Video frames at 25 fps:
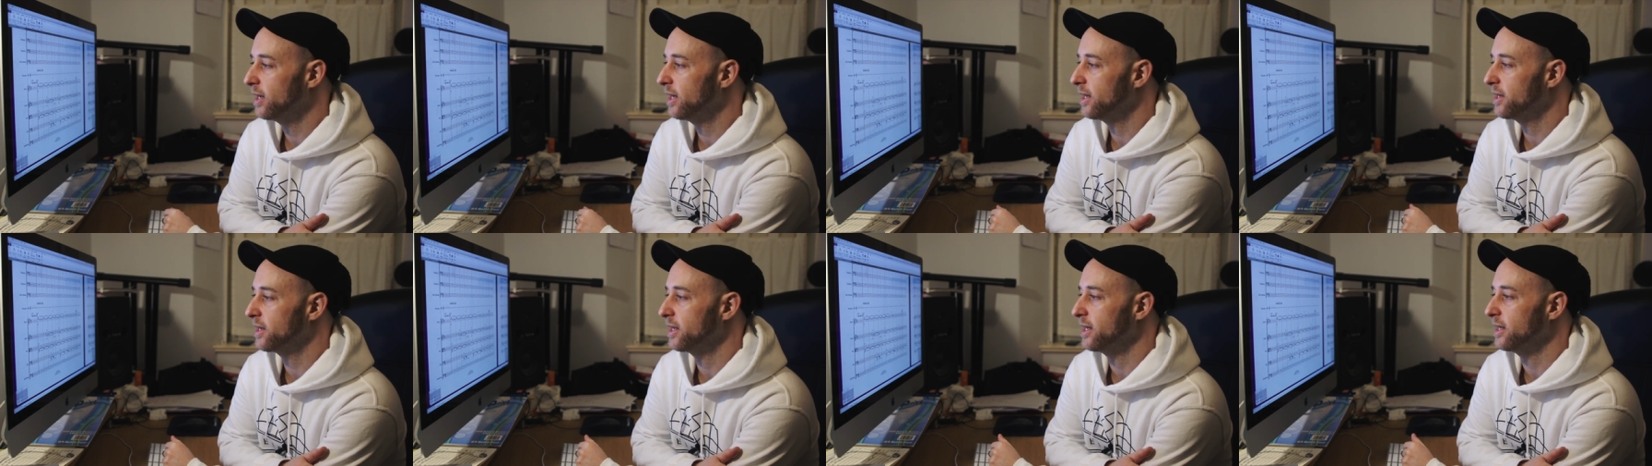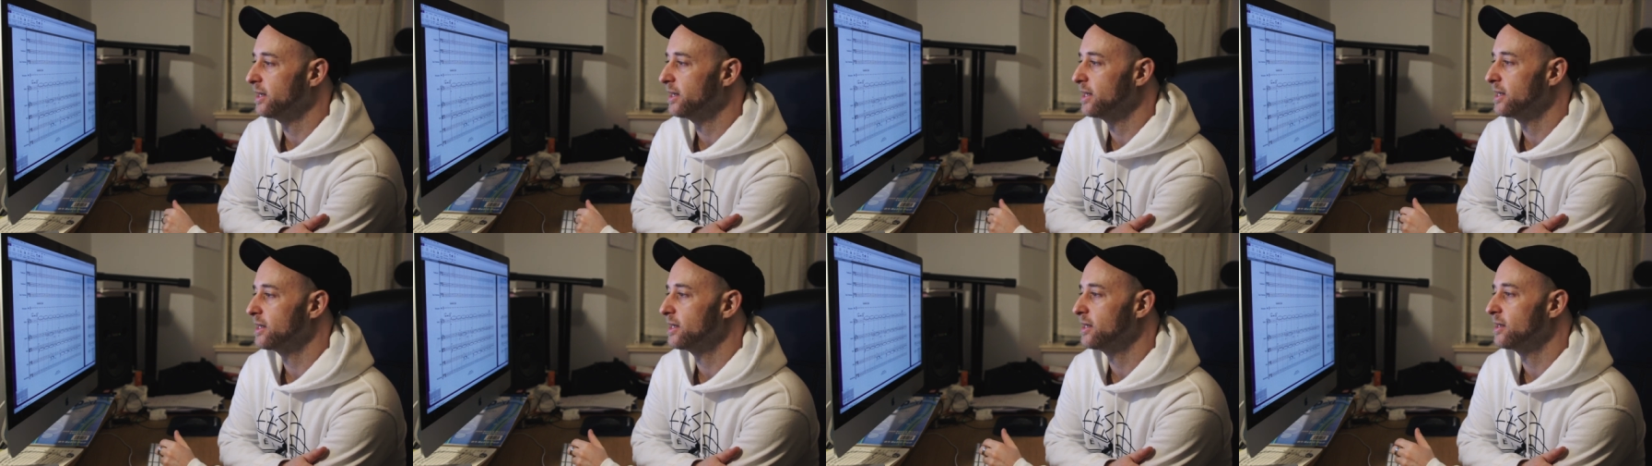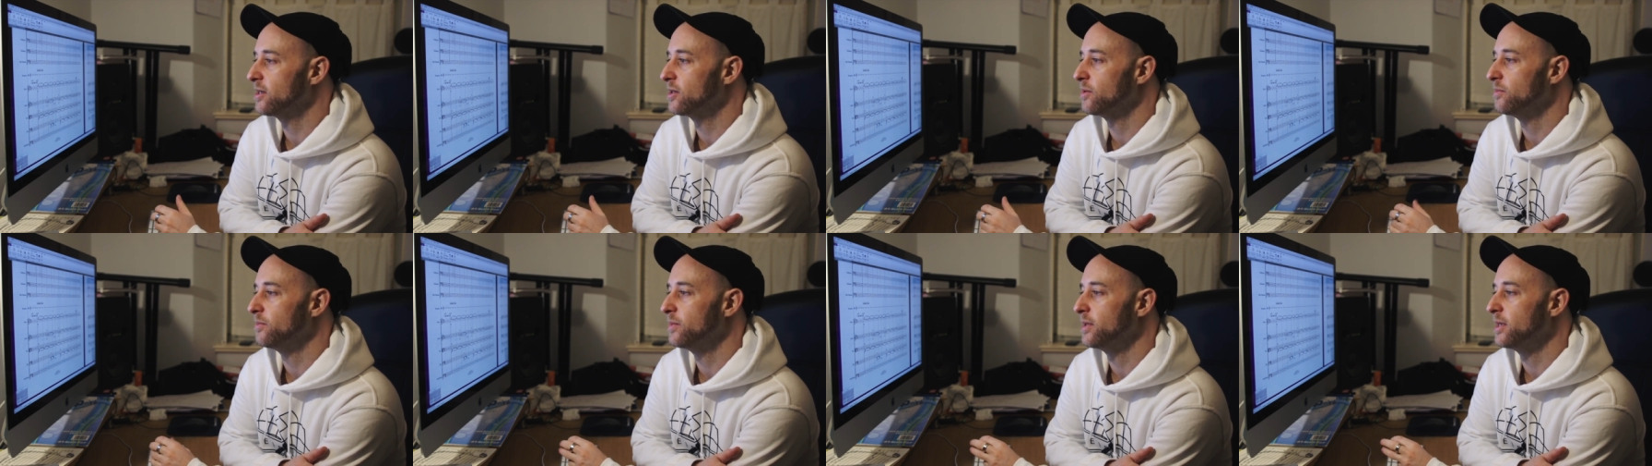I think this
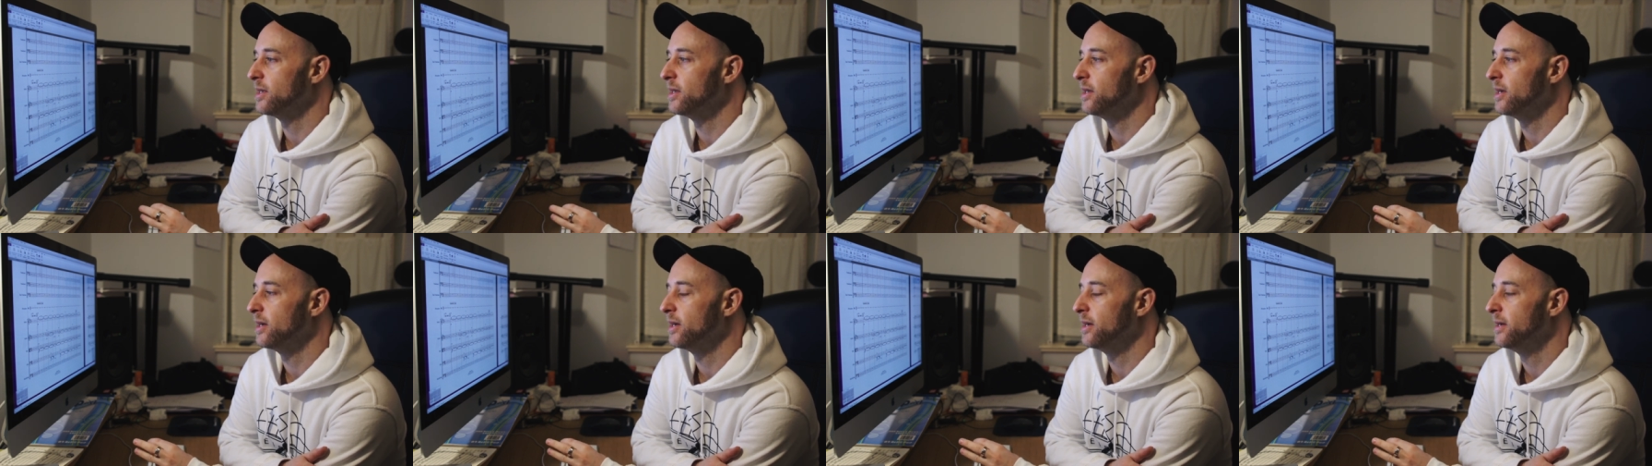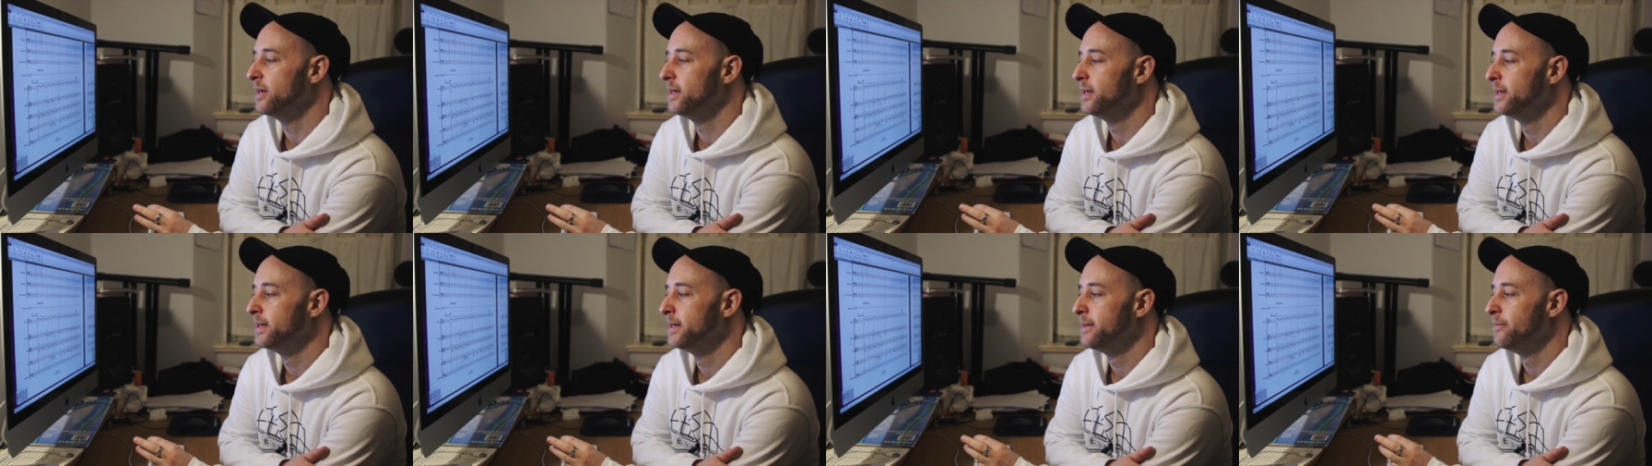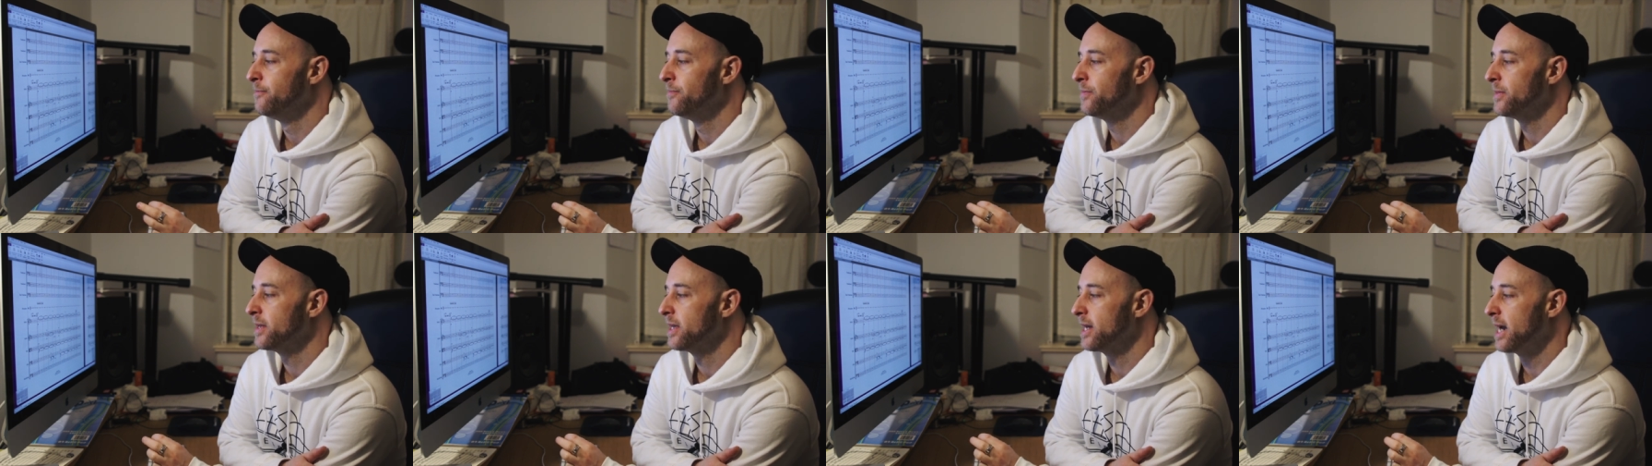is something that
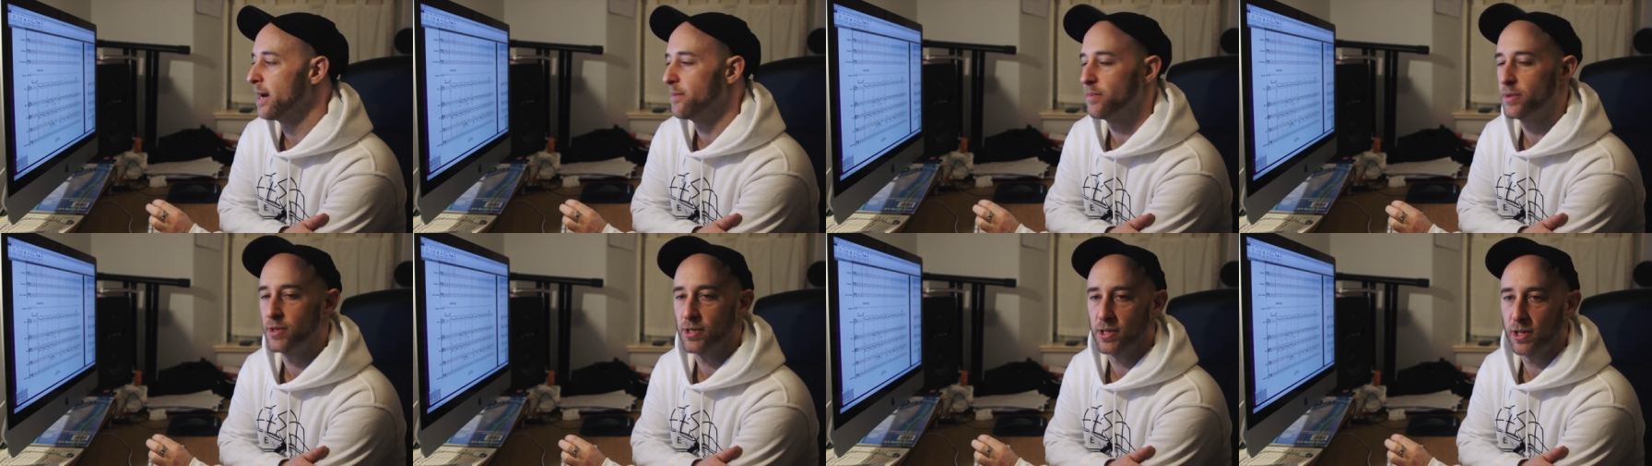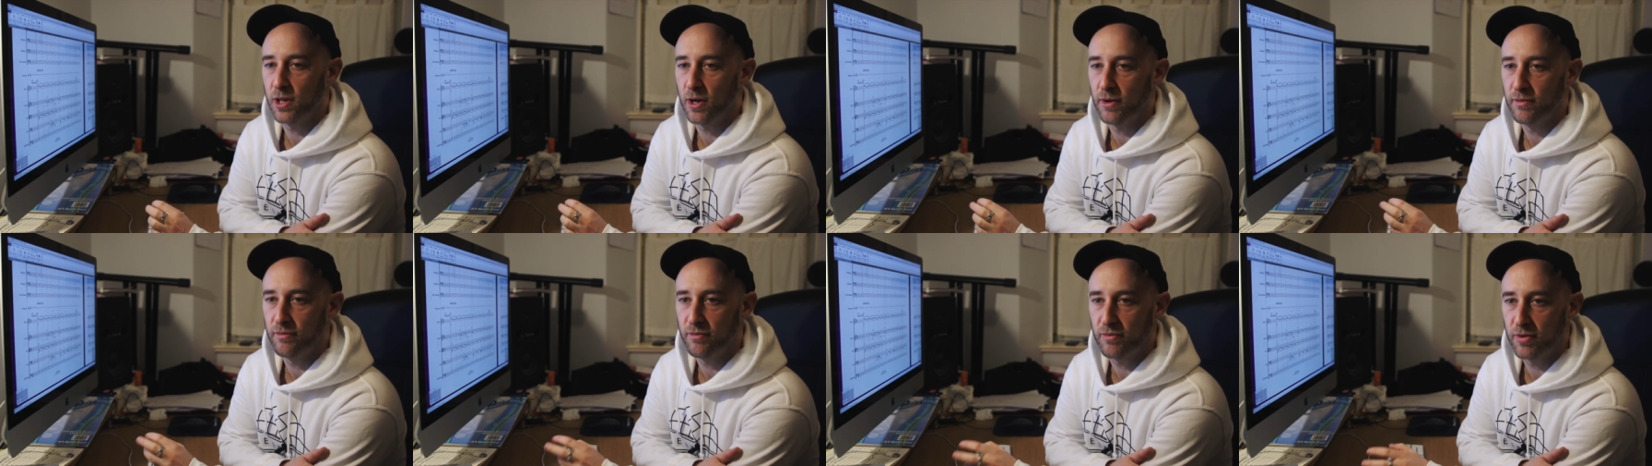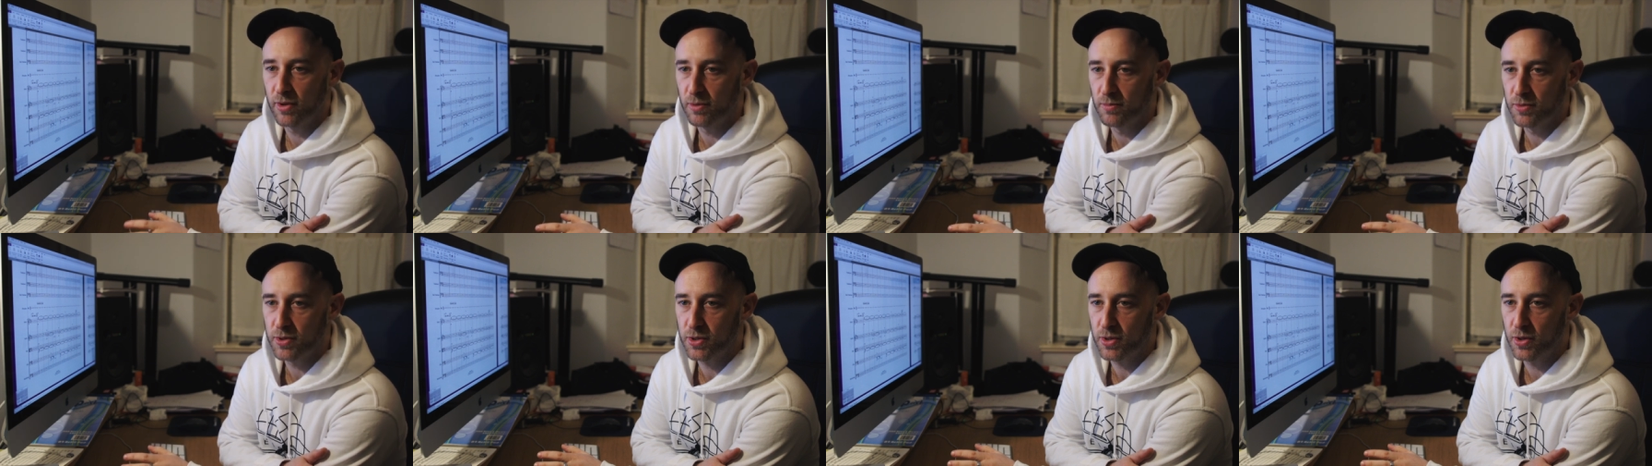happens a lot in
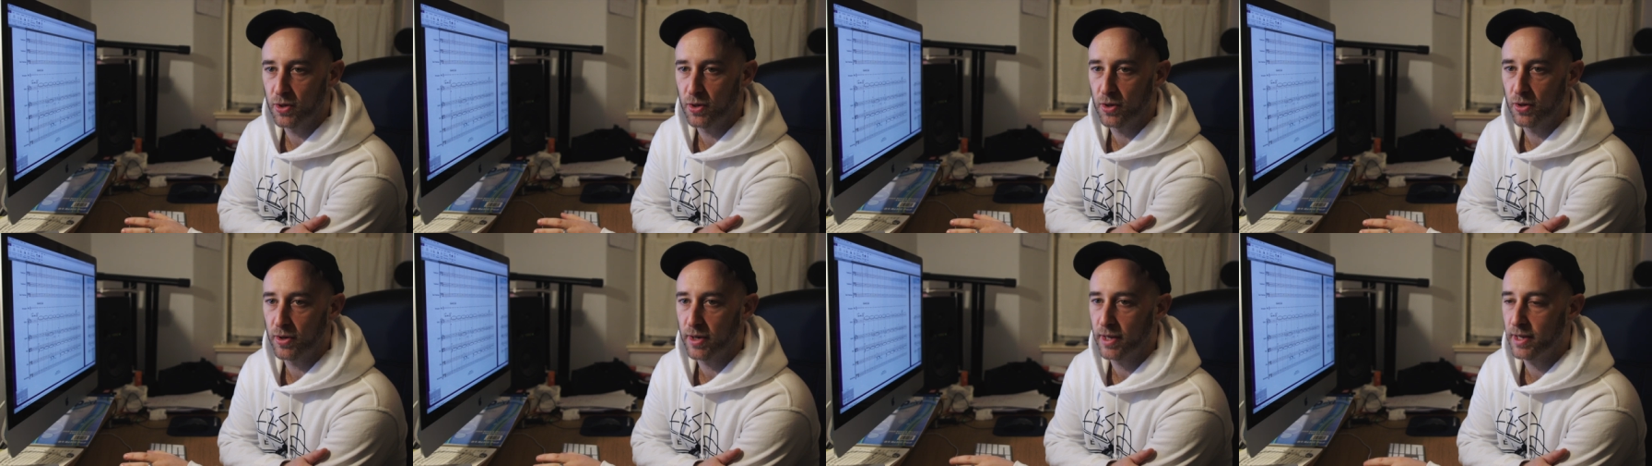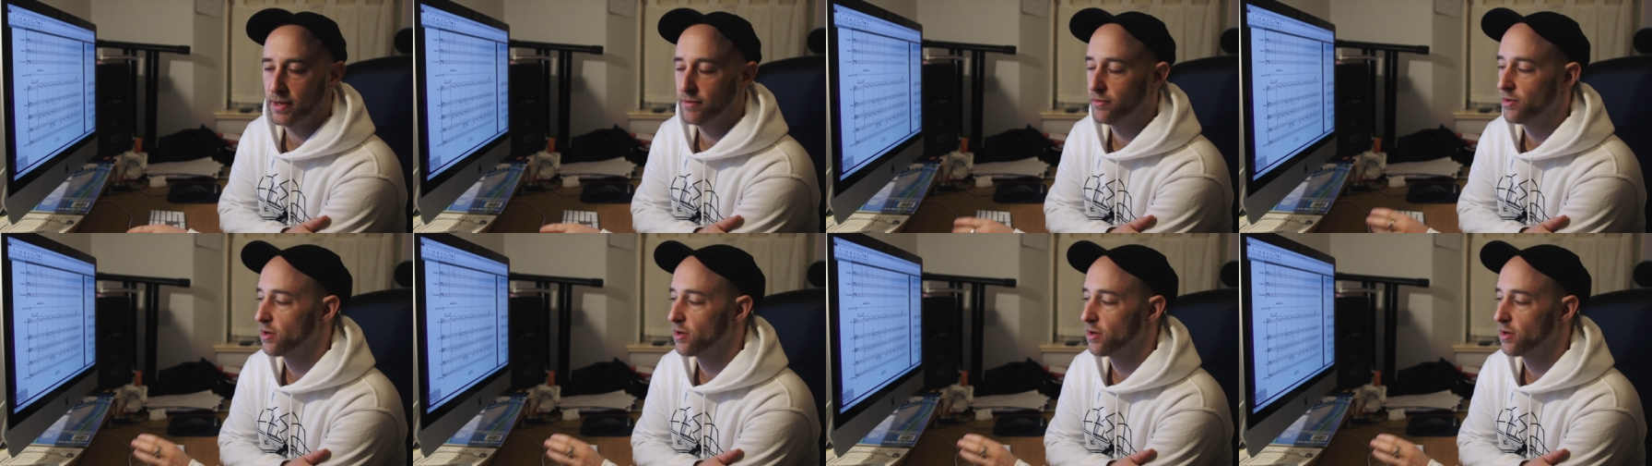film scoring.